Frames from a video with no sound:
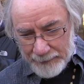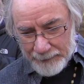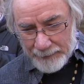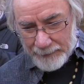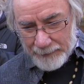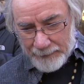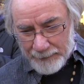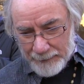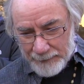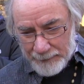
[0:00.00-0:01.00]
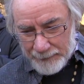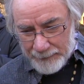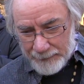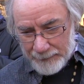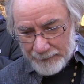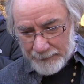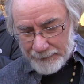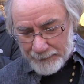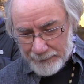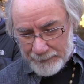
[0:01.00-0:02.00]

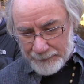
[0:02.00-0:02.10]
No words are spoken by the person on screen.